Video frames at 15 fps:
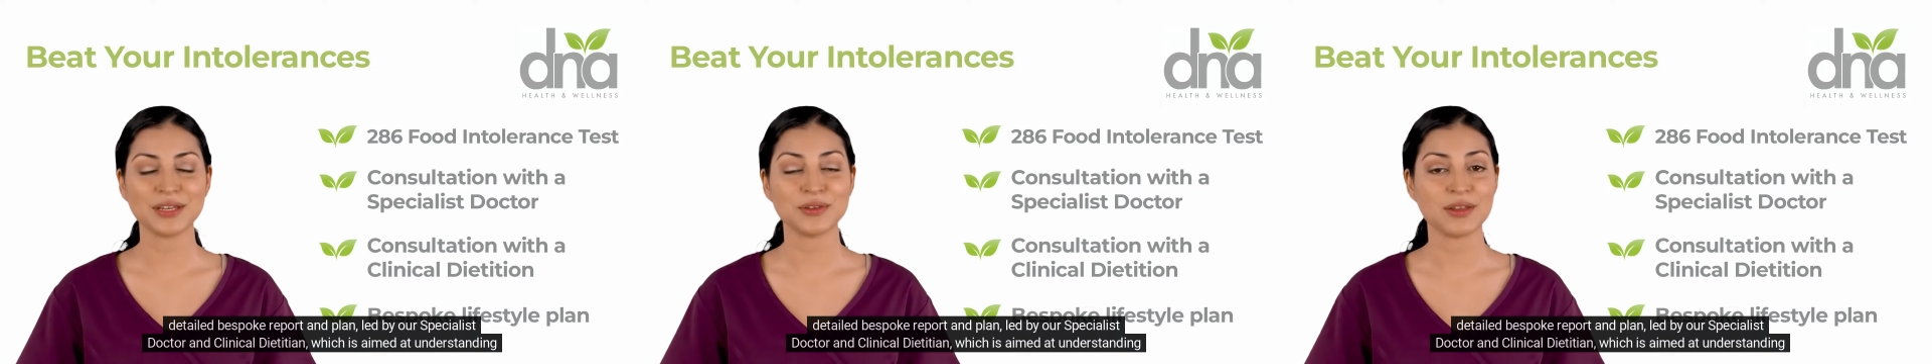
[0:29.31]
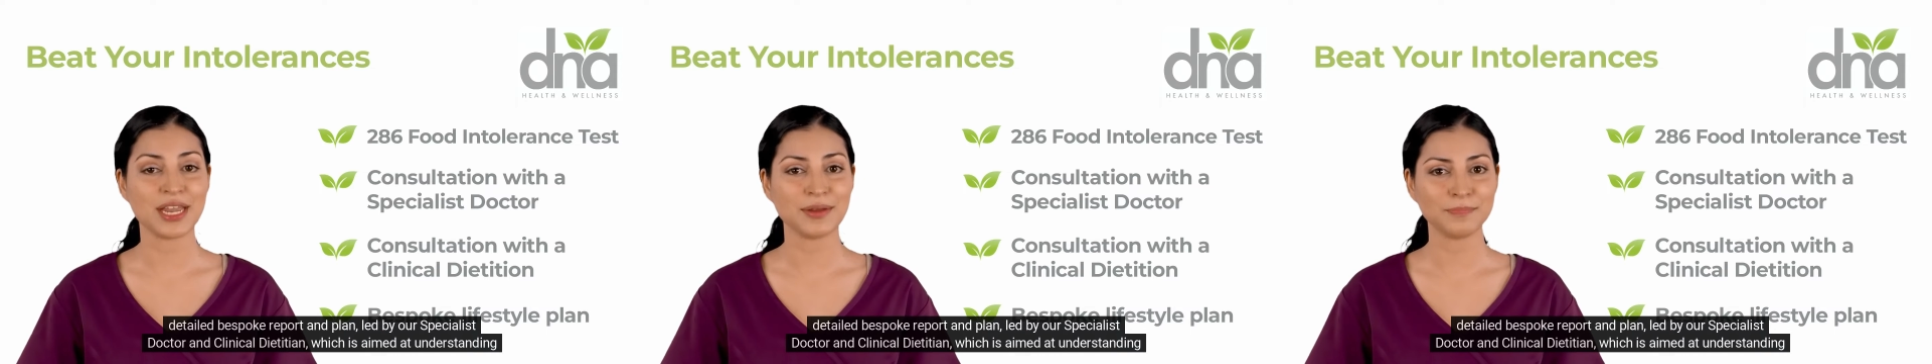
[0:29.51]

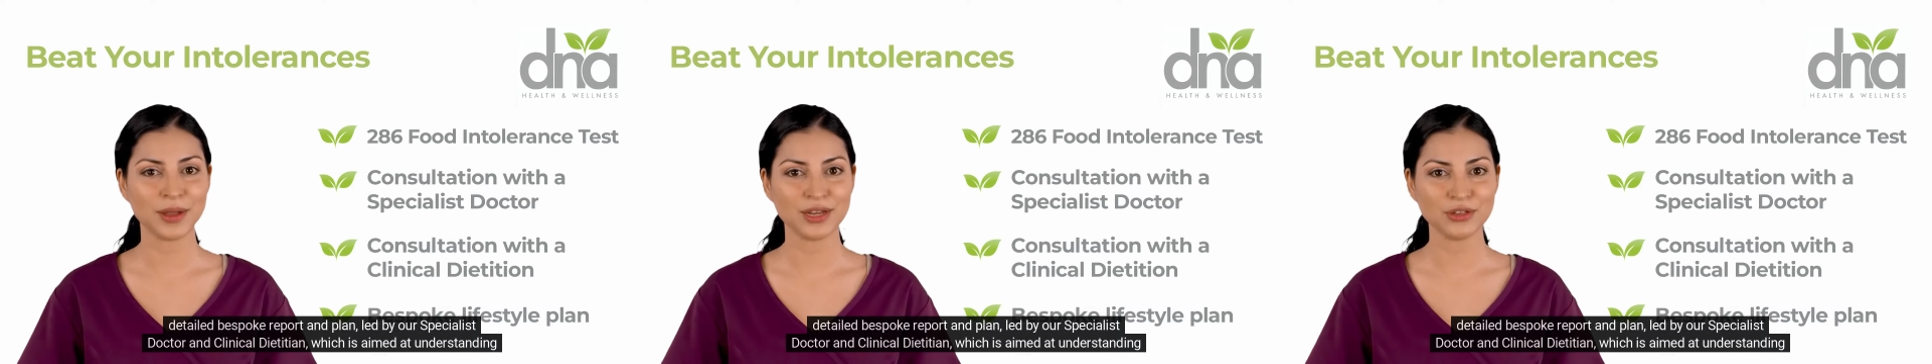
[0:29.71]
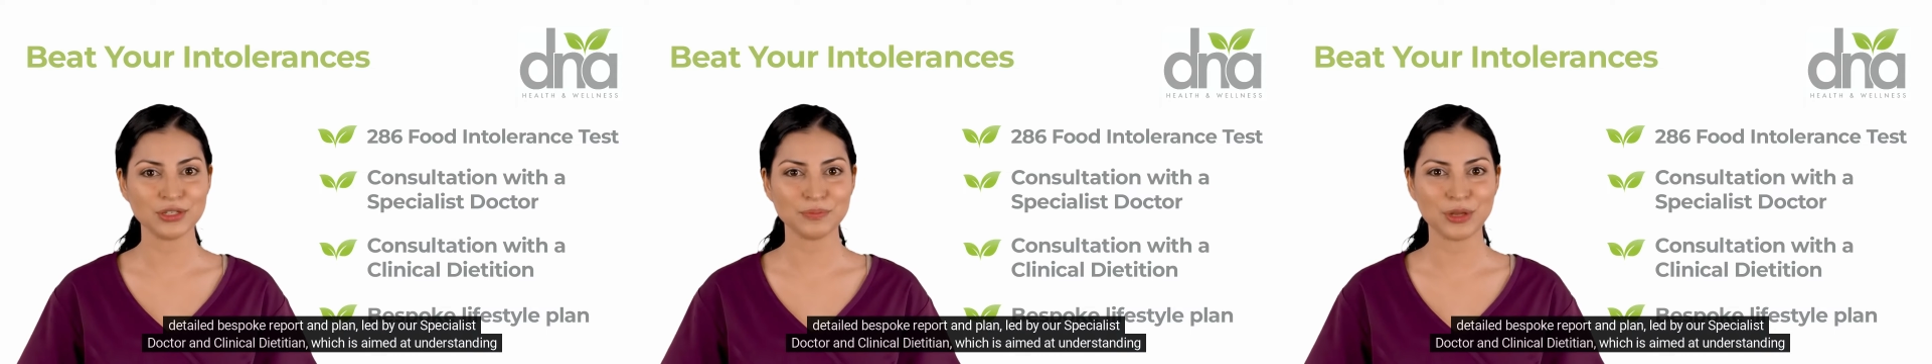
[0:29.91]
led
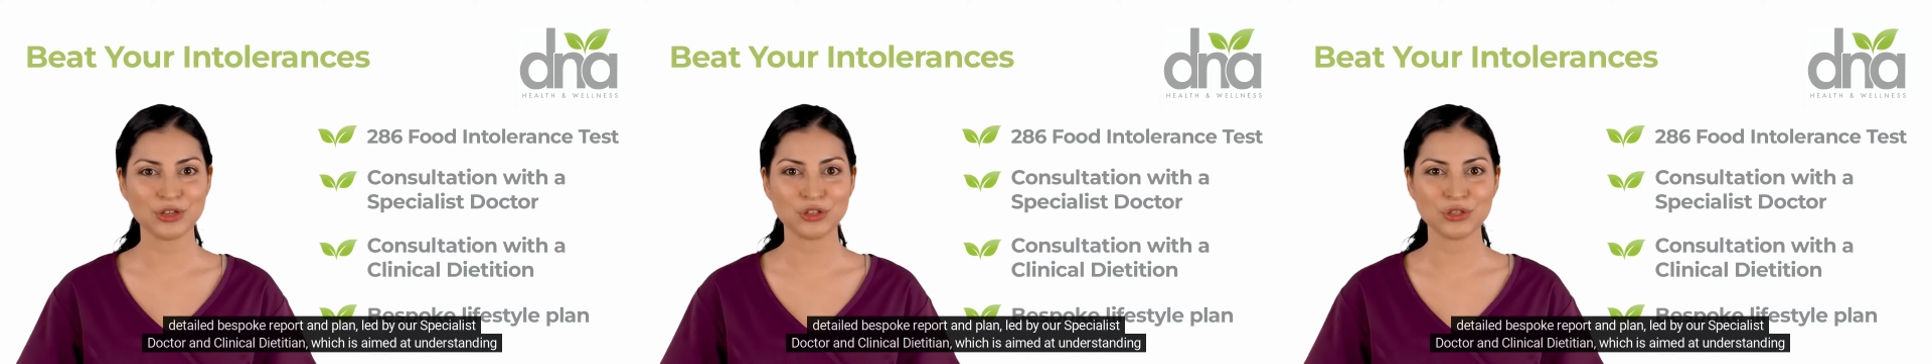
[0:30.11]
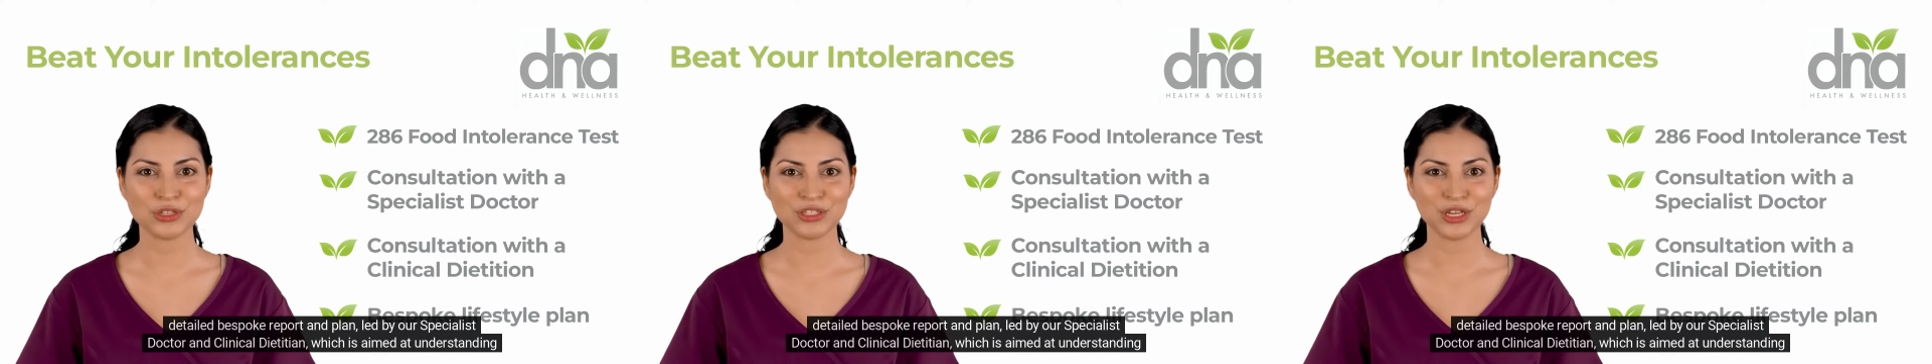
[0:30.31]
by our
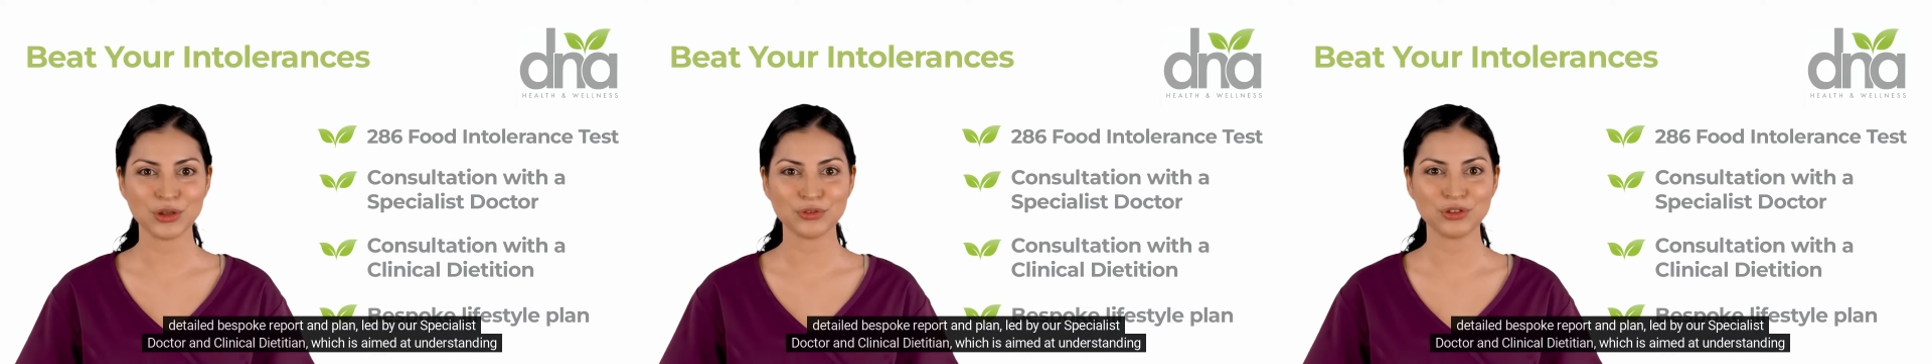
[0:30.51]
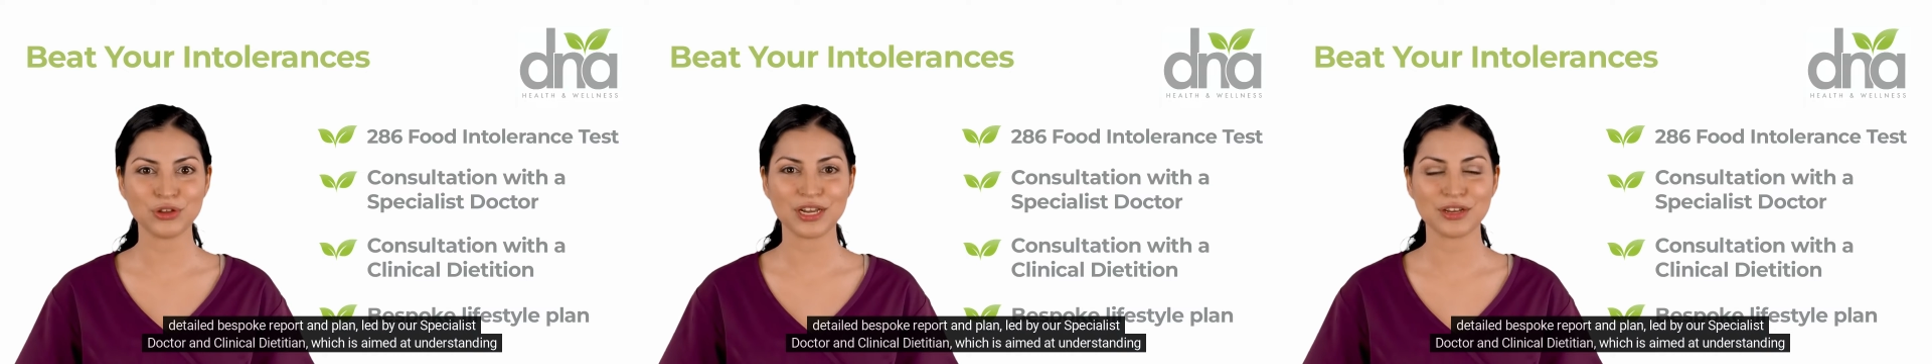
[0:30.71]
specialist
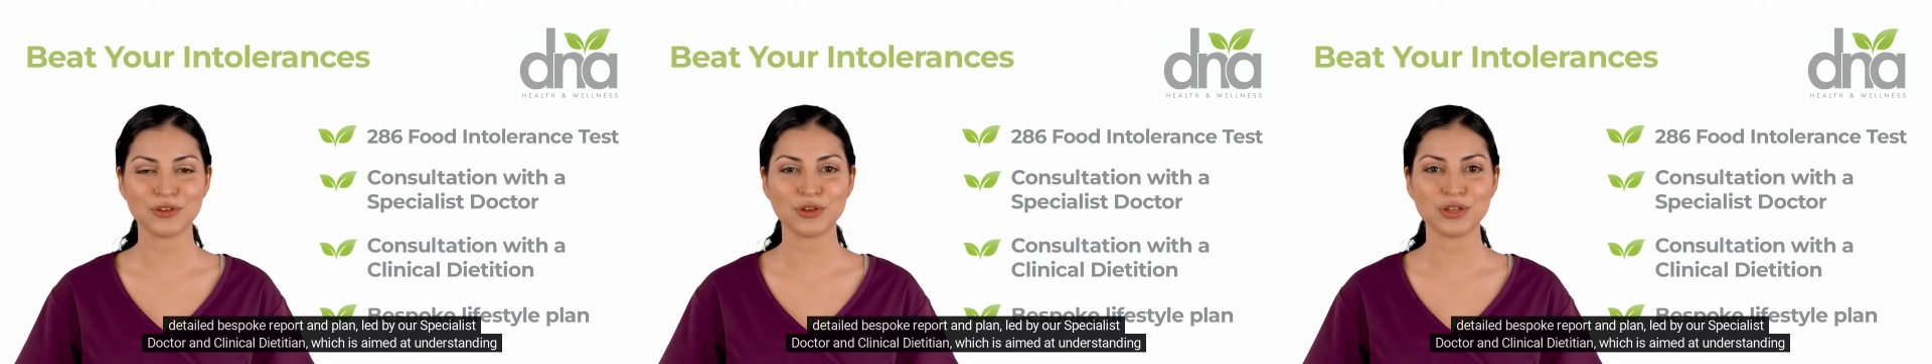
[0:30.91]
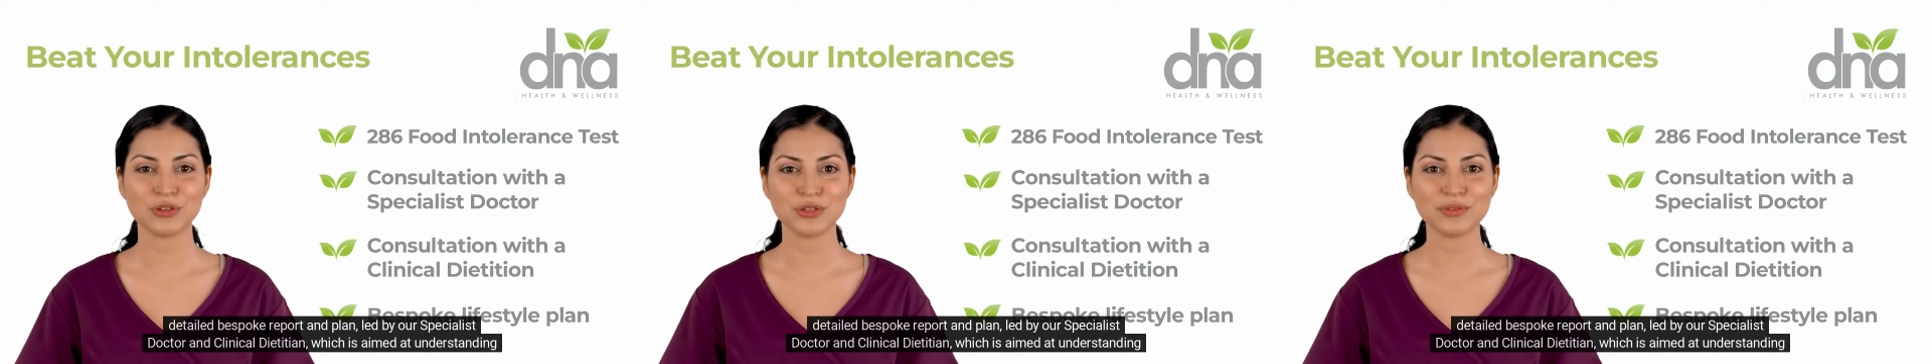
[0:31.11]
doctor and
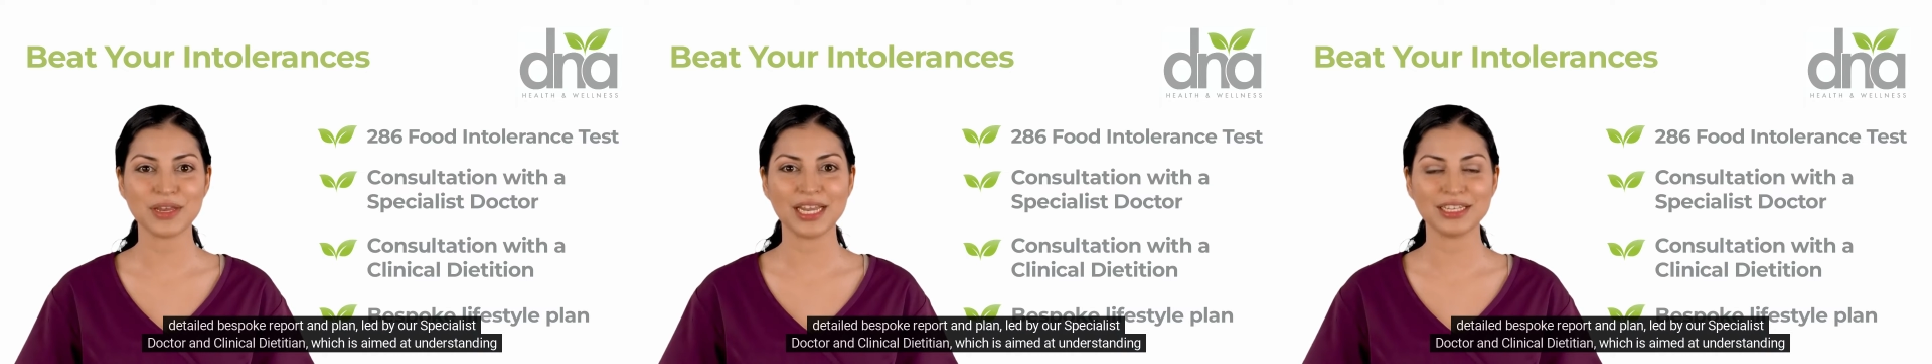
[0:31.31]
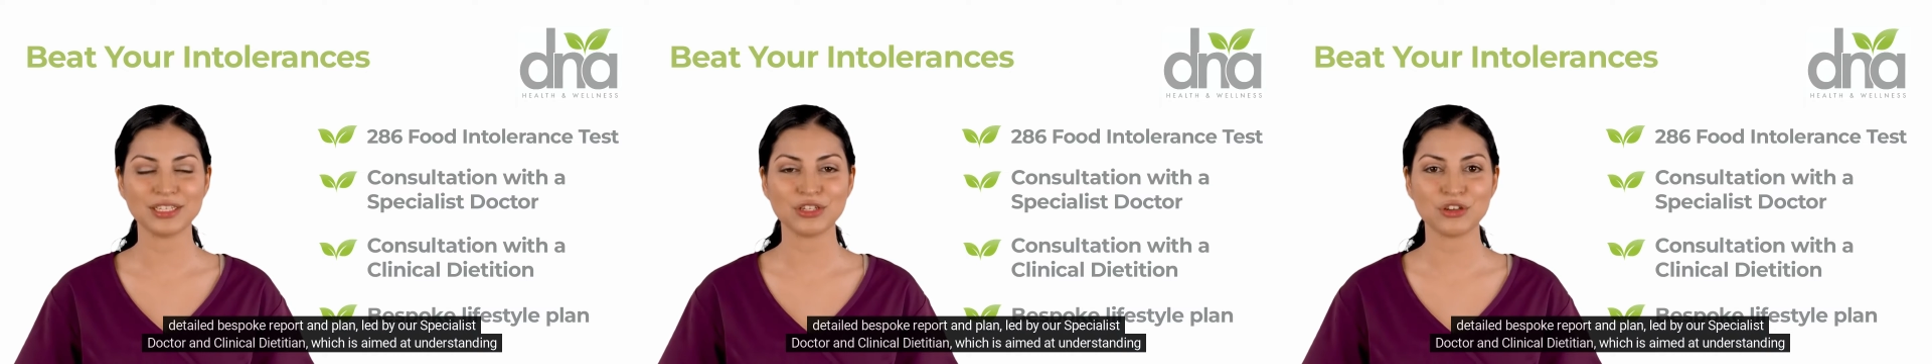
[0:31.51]
clinical
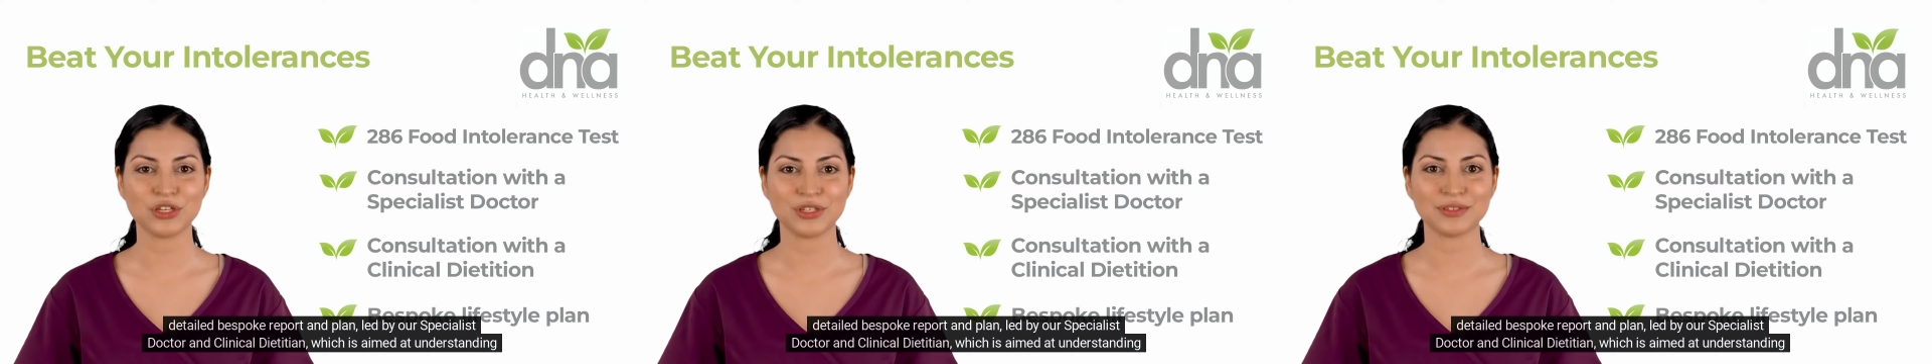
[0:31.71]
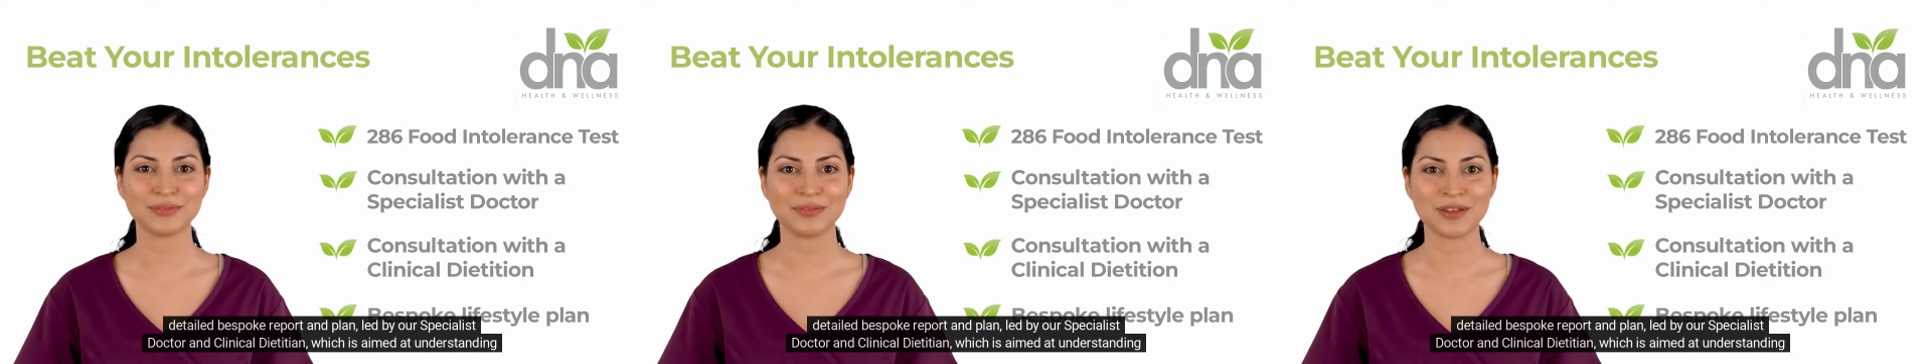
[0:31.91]

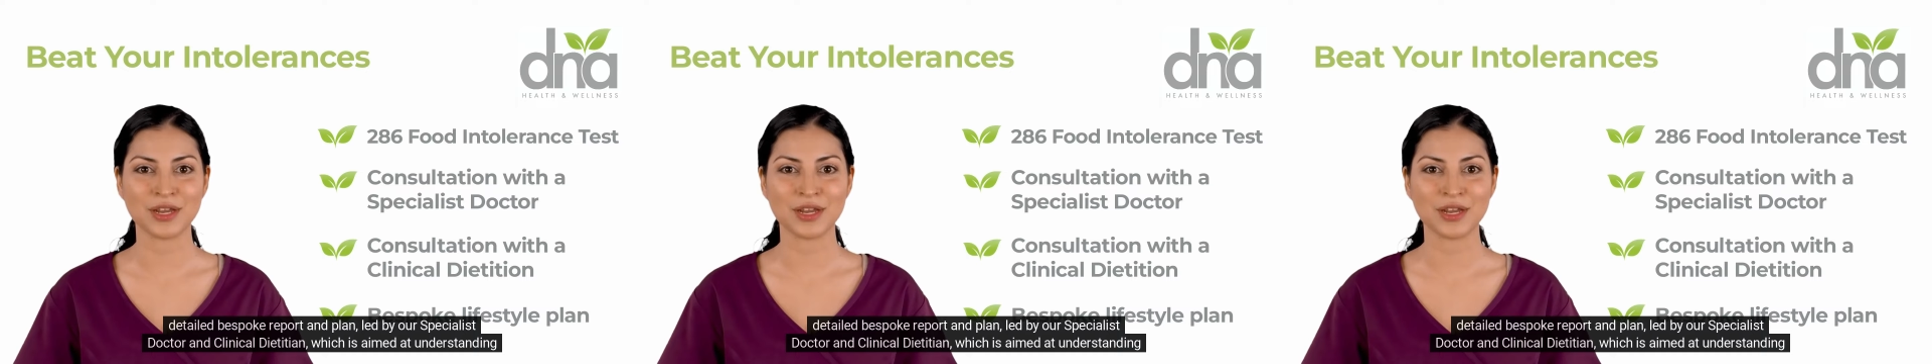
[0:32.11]
dietitian,